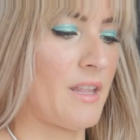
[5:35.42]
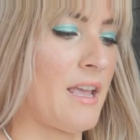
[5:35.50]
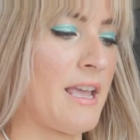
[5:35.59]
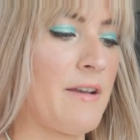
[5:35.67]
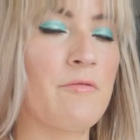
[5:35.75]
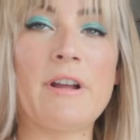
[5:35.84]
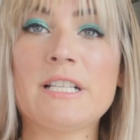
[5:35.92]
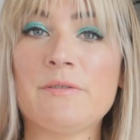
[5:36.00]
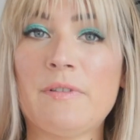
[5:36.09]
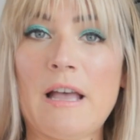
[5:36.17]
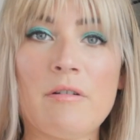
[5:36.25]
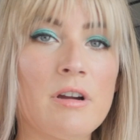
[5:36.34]
I have rice
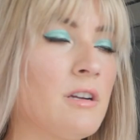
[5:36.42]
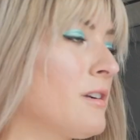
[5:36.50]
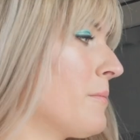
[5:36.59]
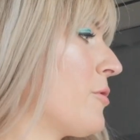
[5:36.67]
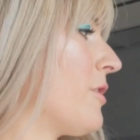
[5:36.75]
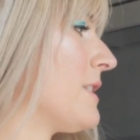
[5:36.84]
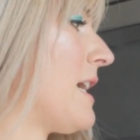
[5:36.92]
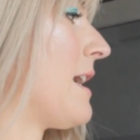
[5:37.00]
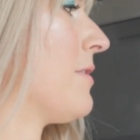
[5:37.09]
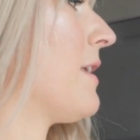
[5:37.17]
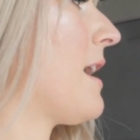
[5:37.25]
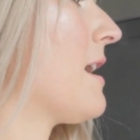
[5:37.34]
flour. I'm going to
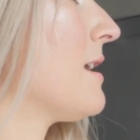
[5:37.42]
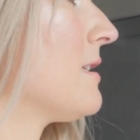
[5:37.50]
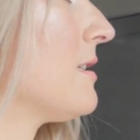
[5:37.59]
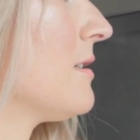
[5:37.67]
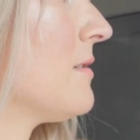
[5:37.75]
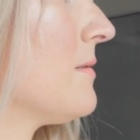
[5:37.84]
add that.